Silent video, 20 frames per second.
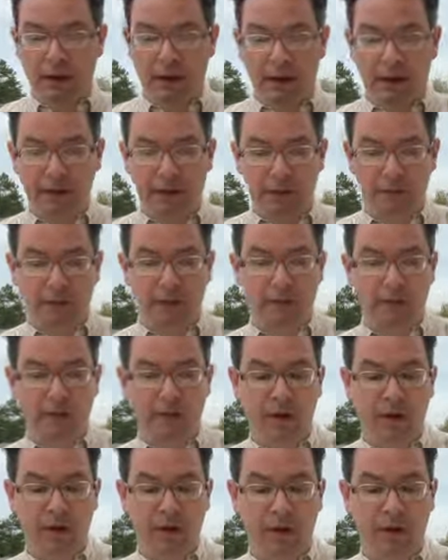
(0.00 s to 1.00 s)
And
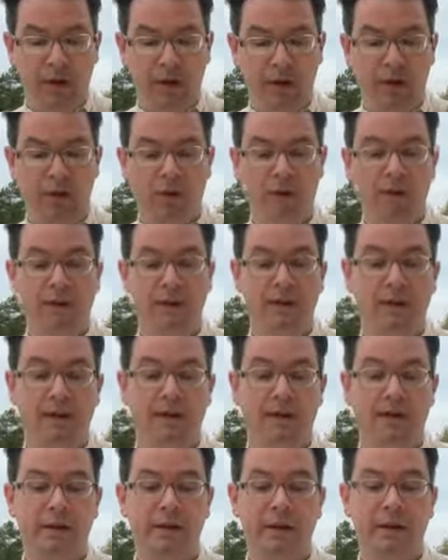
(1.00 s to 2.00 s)
we're going to try
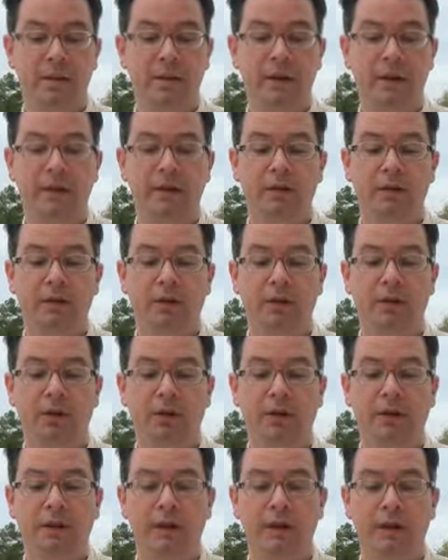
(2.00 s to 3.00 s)
Ortiz Benito del
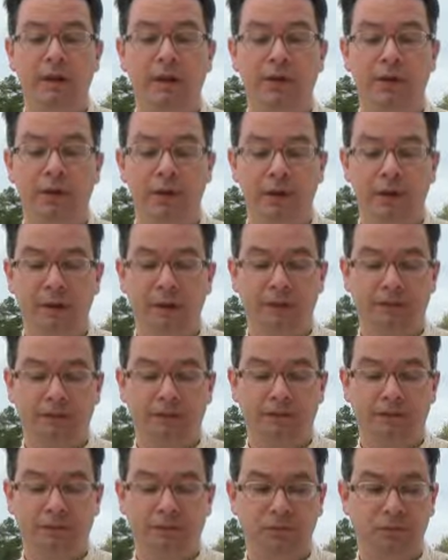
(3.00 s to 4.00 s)
Norte
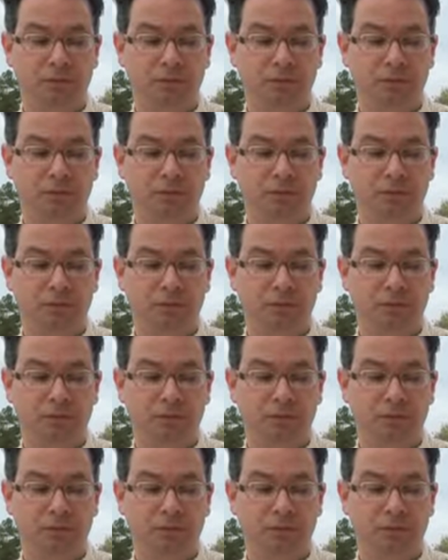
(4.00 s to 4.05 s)
tuna.